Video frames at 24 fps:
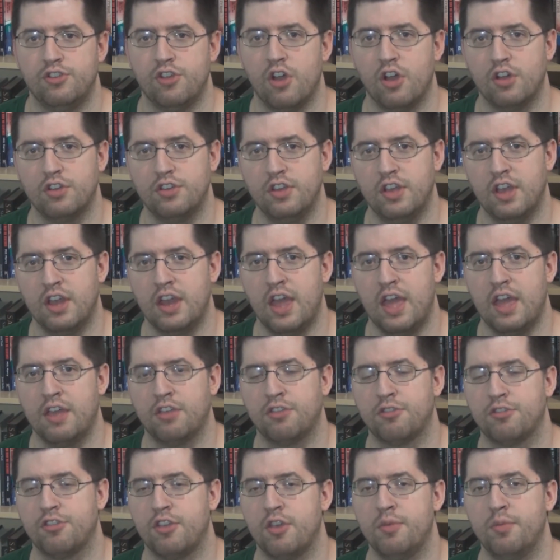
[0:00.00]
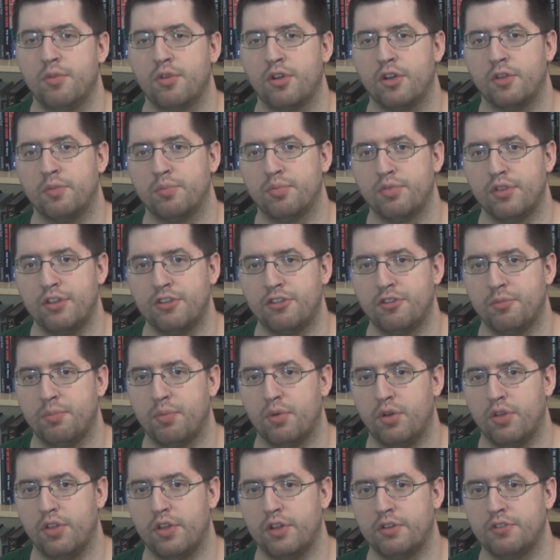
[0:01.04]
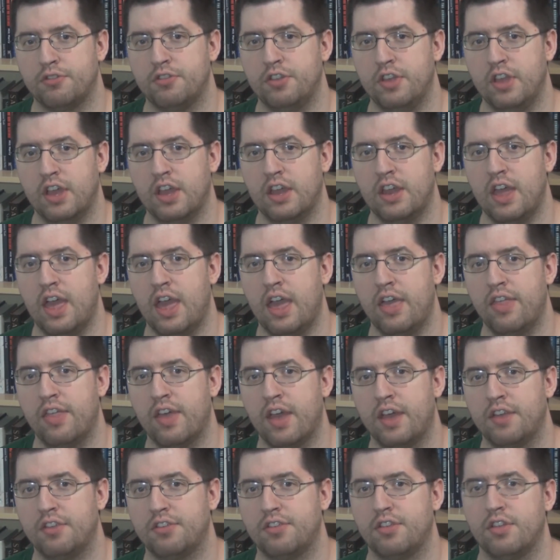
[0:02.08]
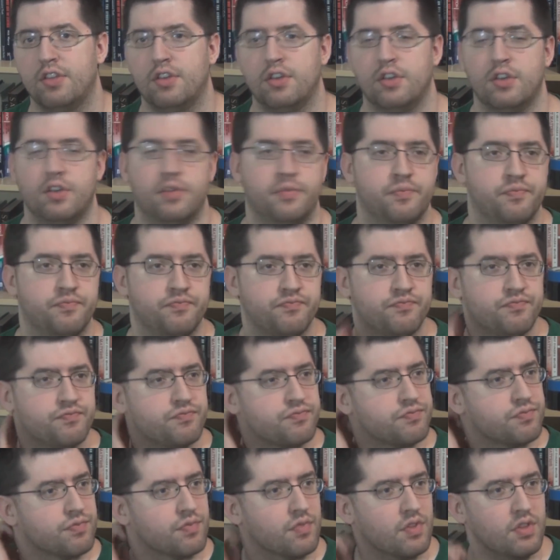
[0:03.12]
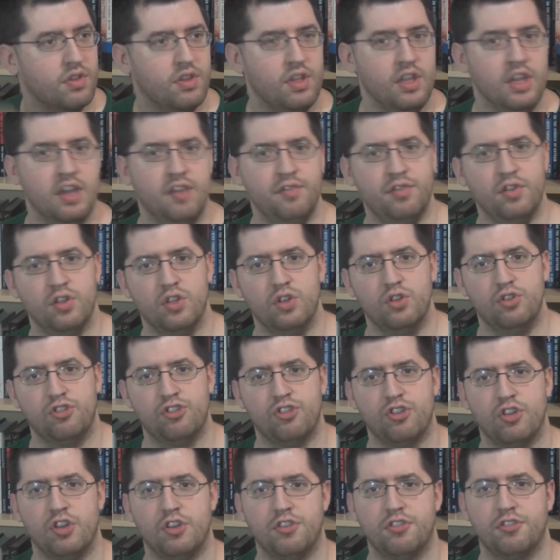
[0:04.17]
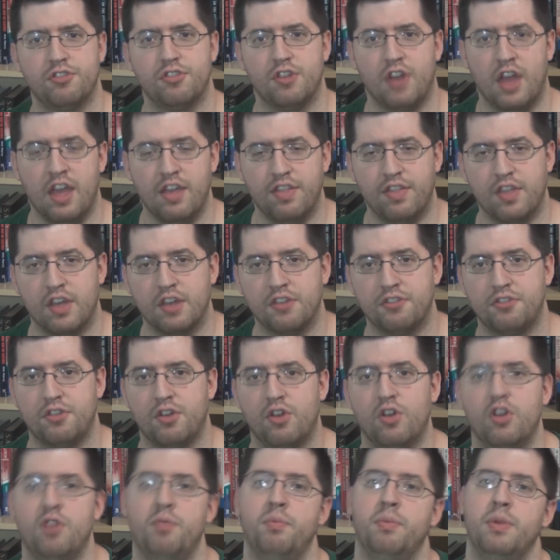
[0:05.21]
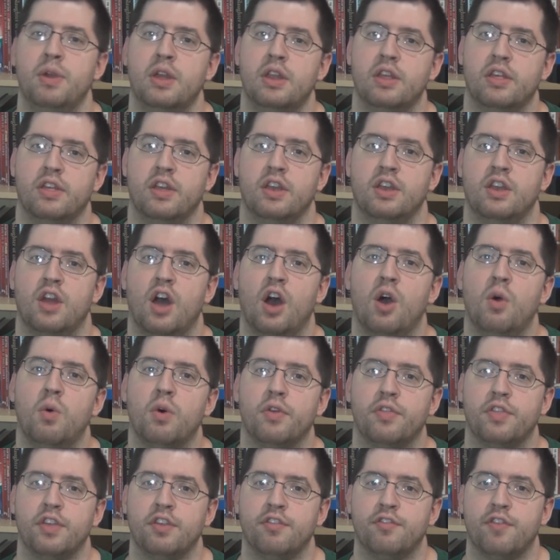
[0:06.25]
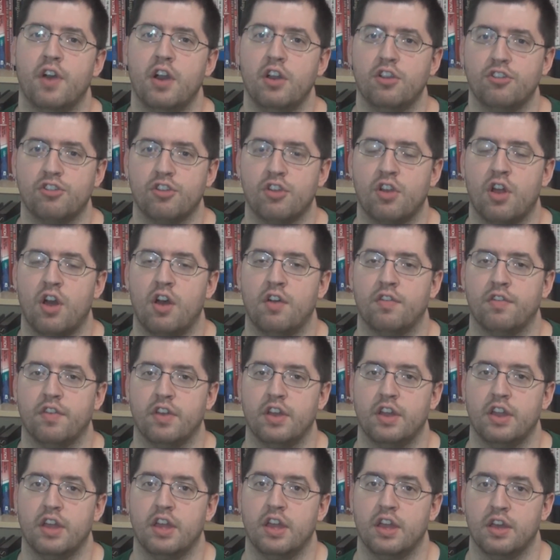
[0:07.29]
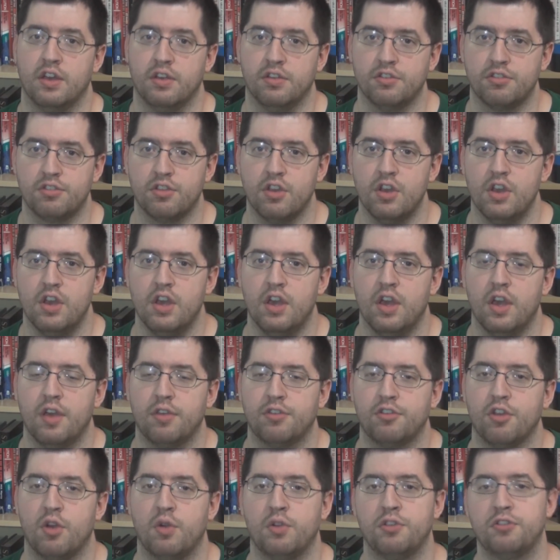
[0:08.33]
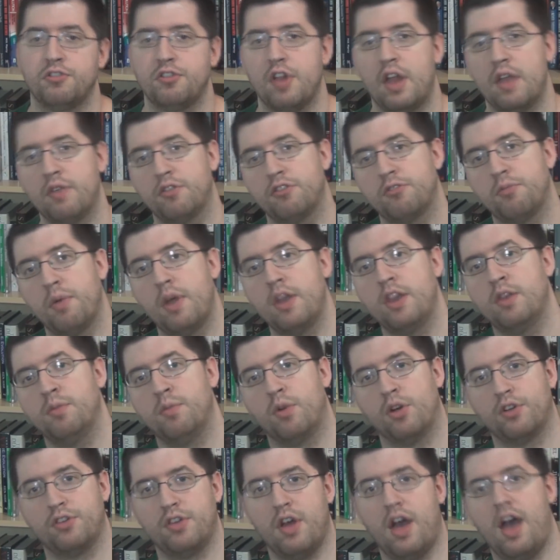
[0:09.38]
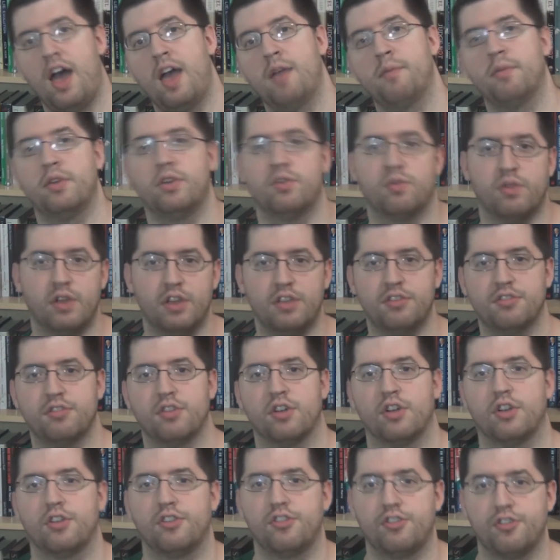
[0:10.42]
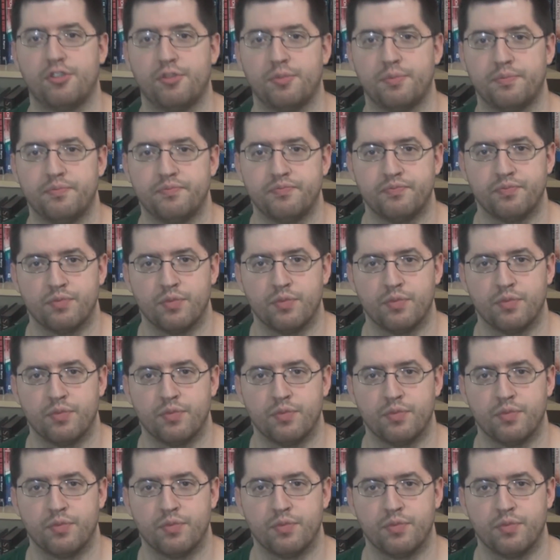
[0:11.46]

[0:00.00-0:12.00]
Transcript: Junk D N A is similar in principle. There's D N A that evolutionists and atheists don't immediately know what the function of it is, so instead of spending more time and research